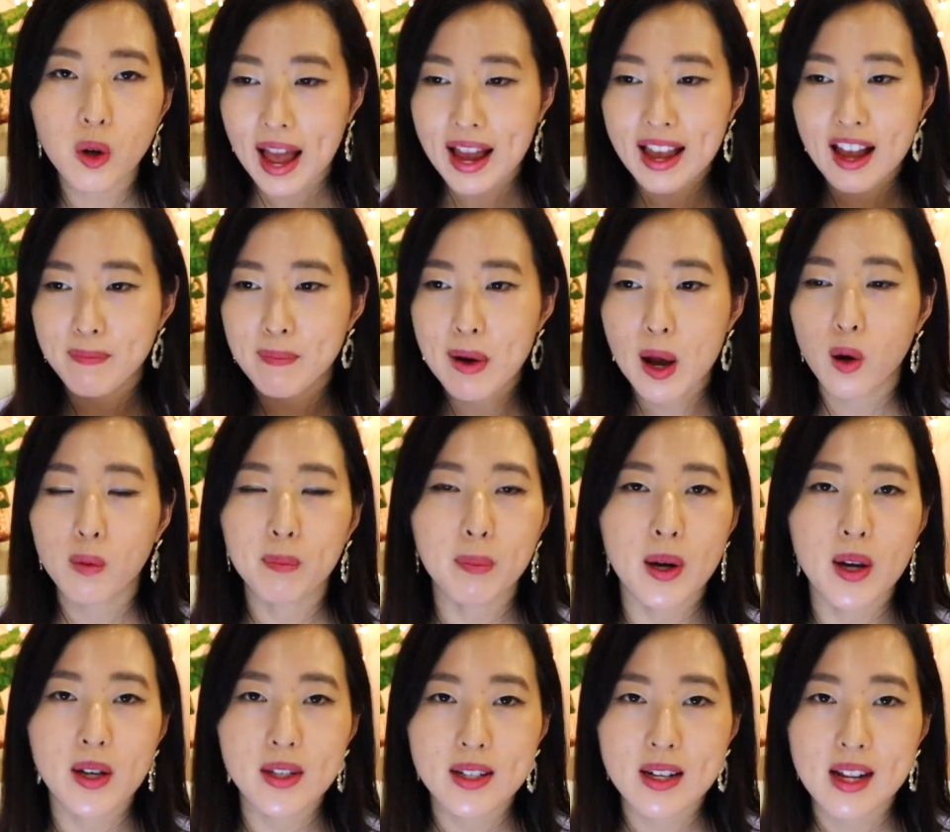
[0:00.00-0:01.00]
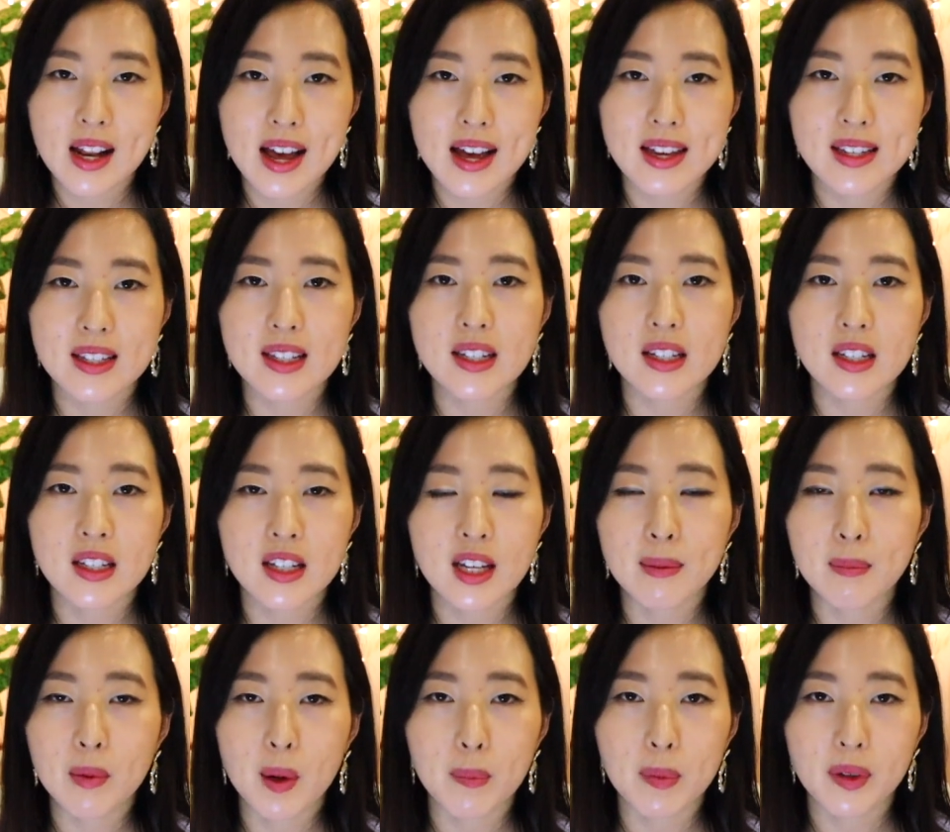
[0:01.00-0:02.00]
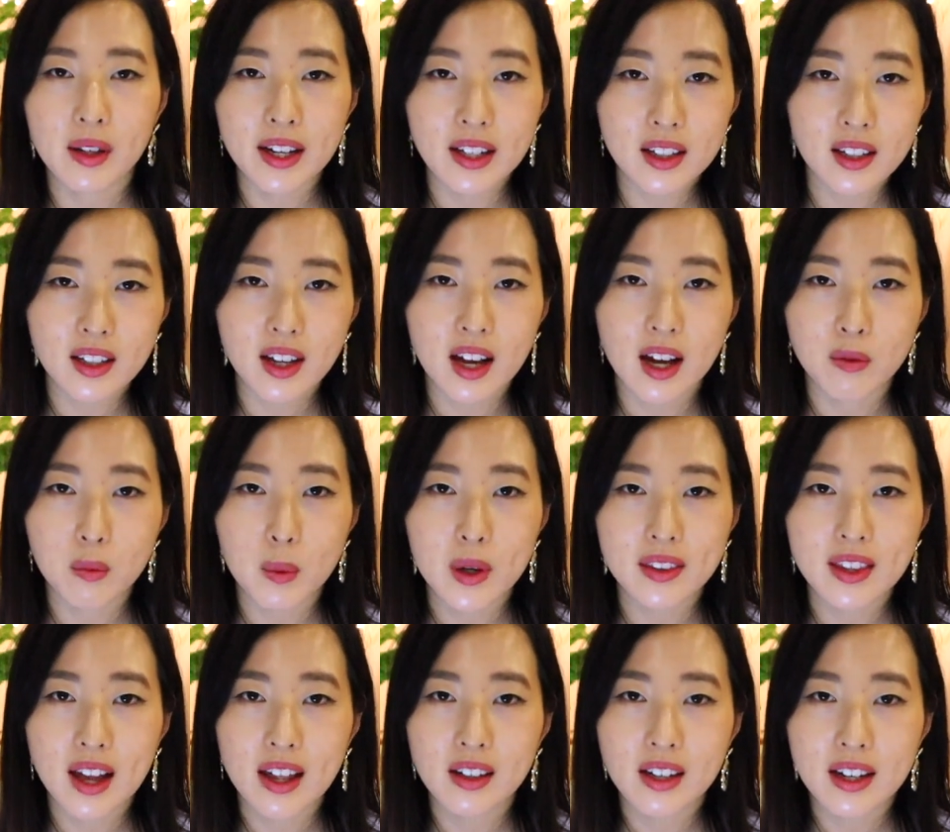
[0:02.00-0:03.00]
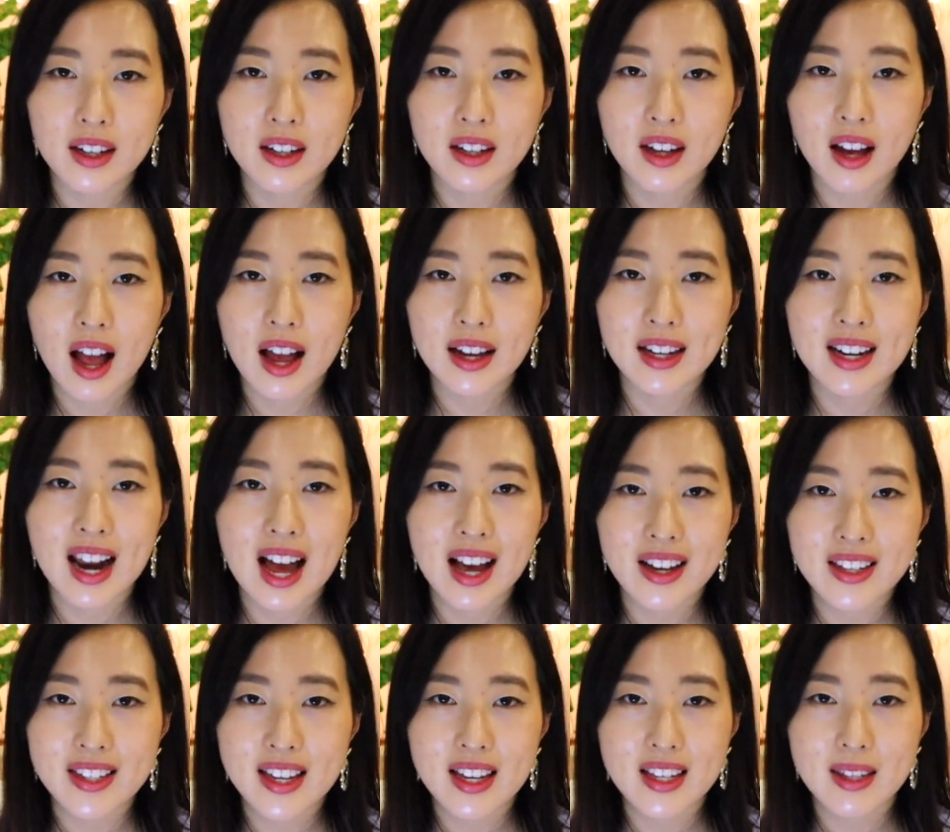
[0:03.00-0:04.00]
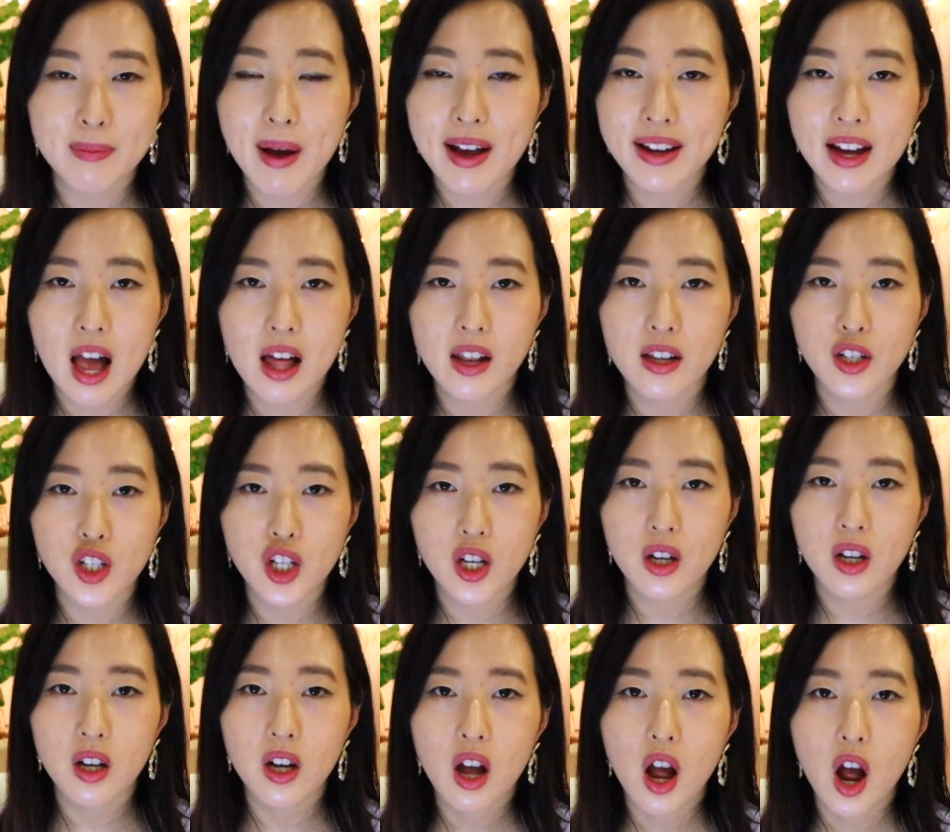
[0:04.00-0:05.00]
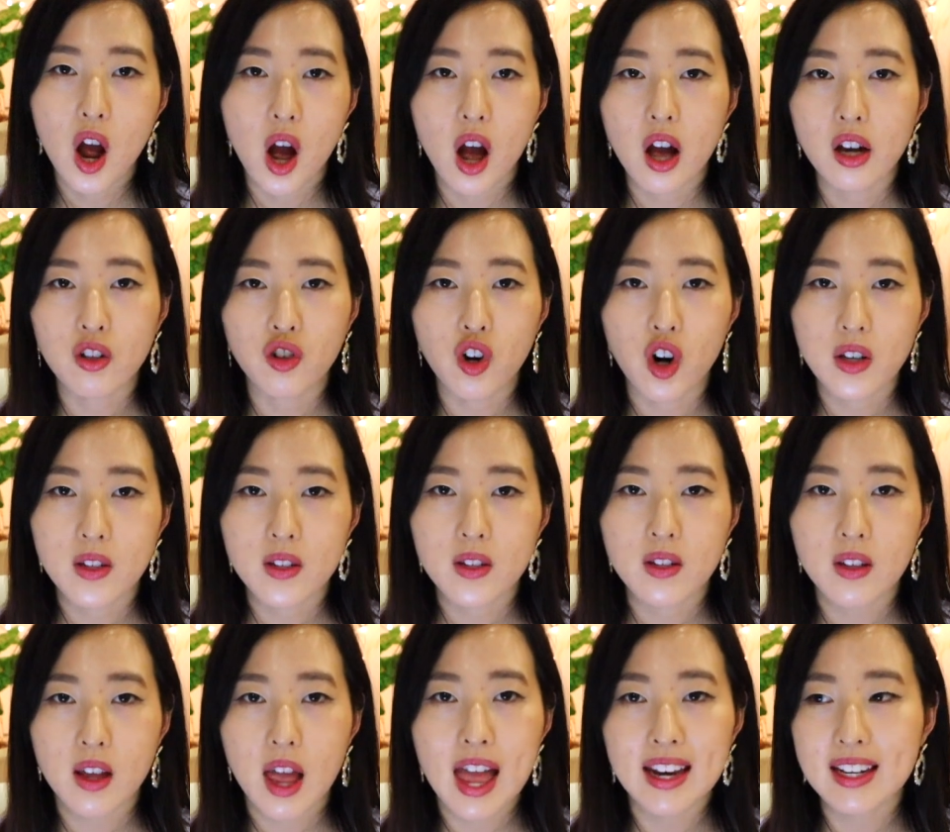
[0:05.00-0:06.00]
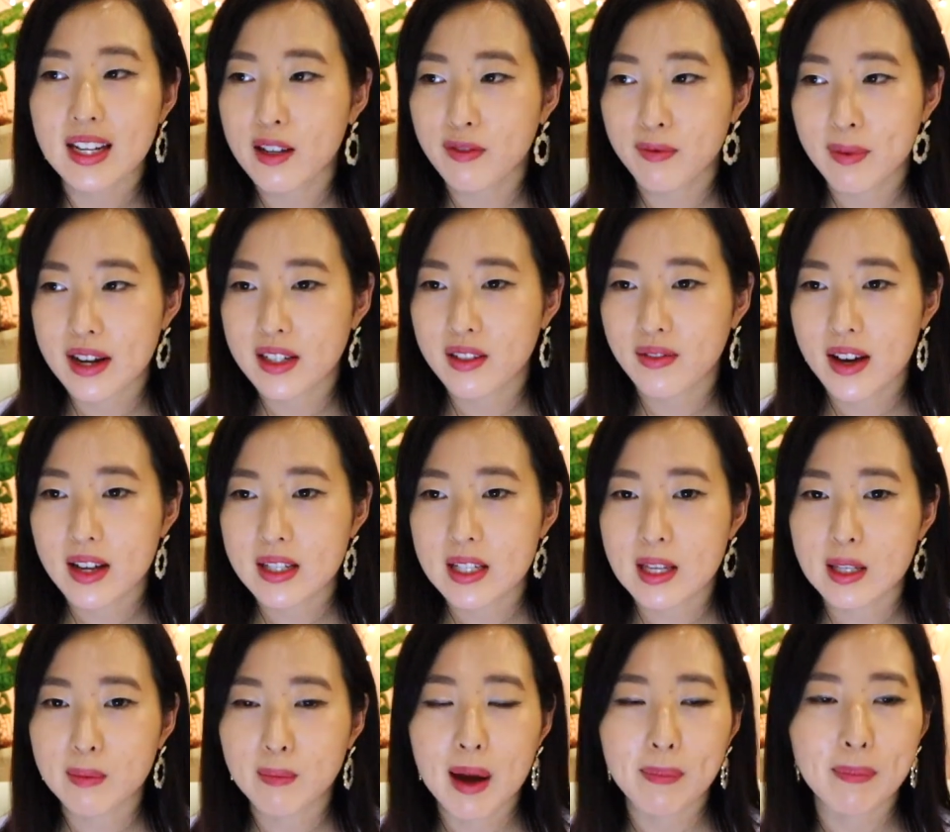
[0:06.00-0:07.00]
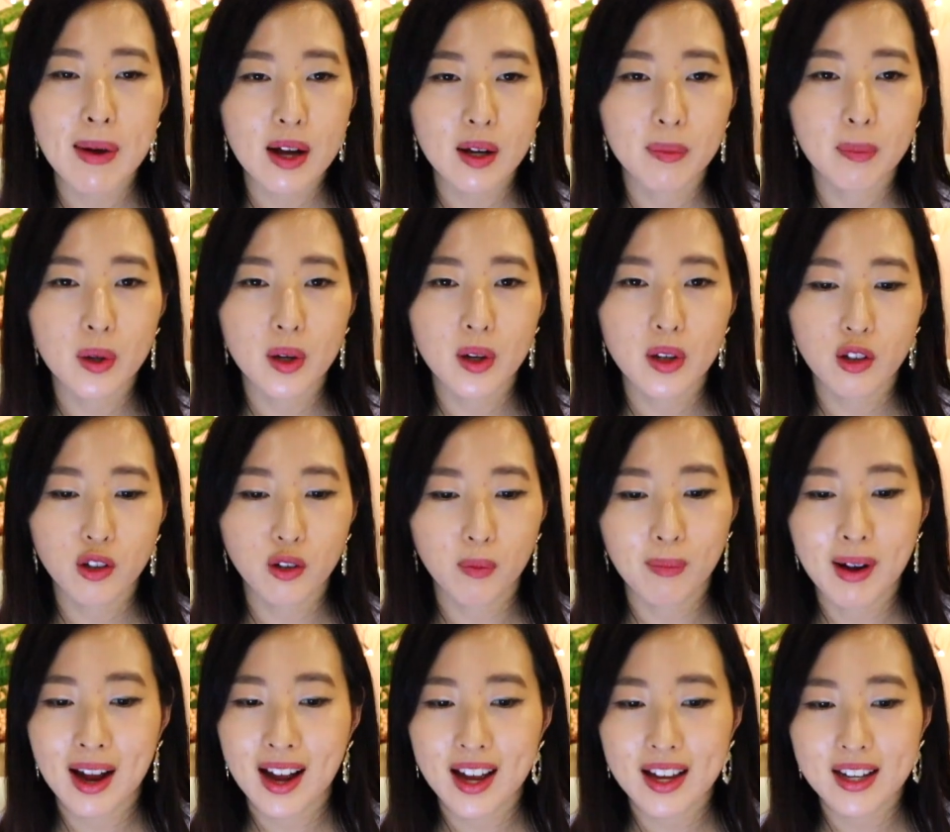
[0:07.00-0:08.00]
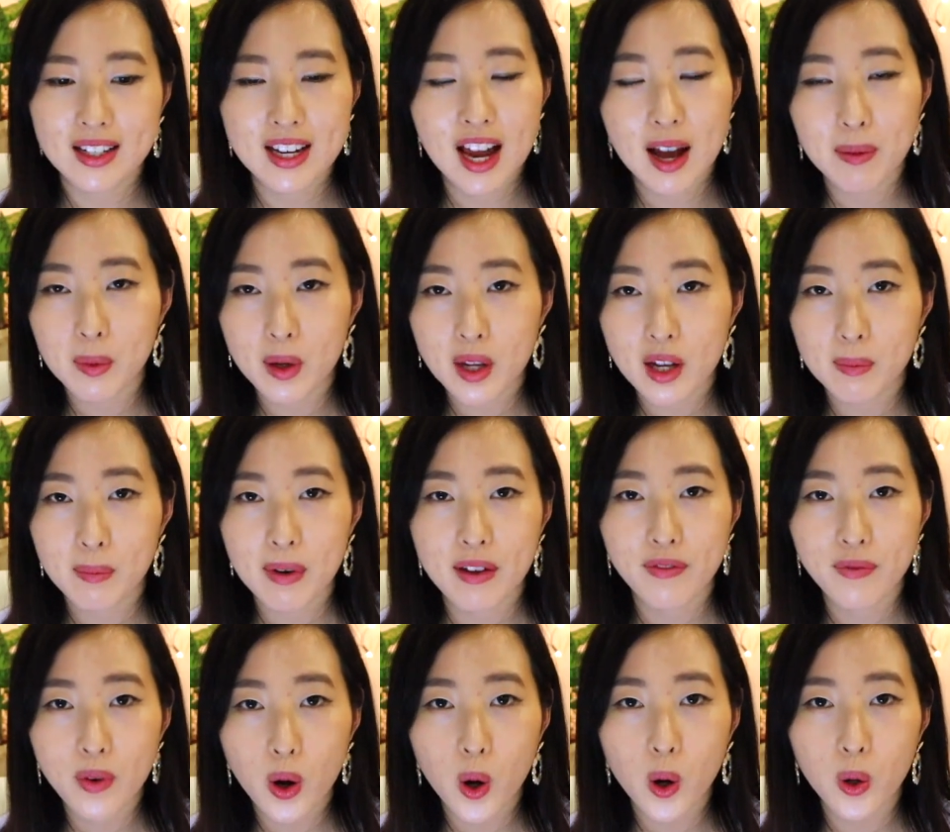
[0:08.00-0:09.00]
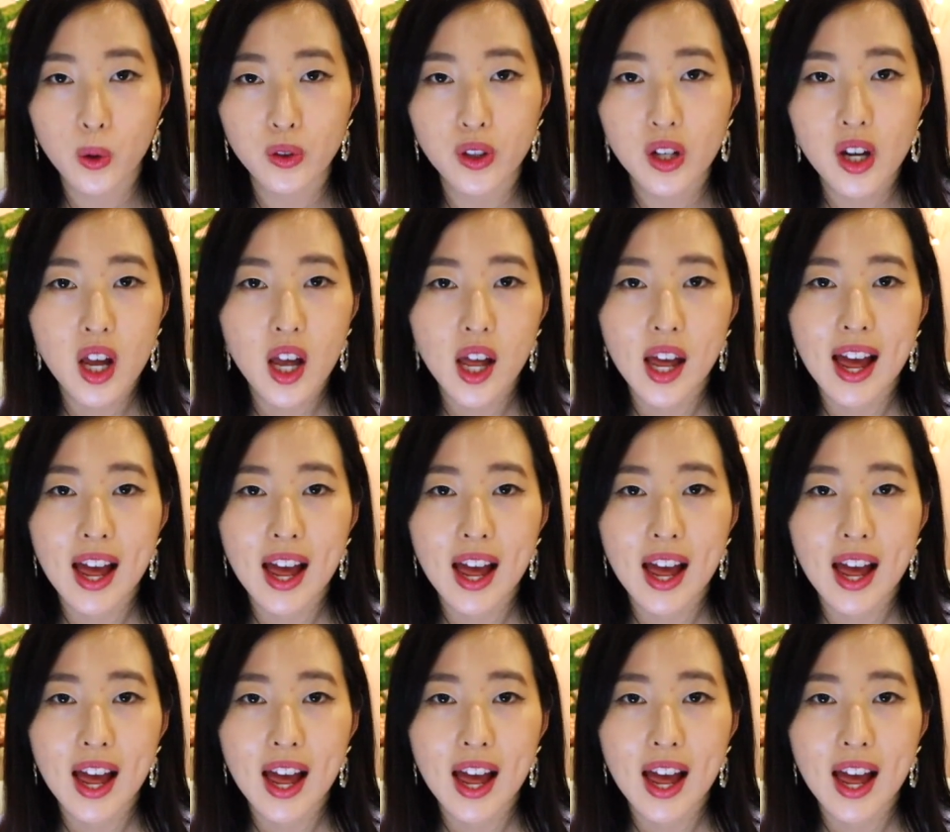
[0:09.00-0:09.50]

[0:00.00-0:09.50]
I have my own personalized Team Up link, and with that link I can access my calendar across any of my devices, my MacBook, my tablet, my phone.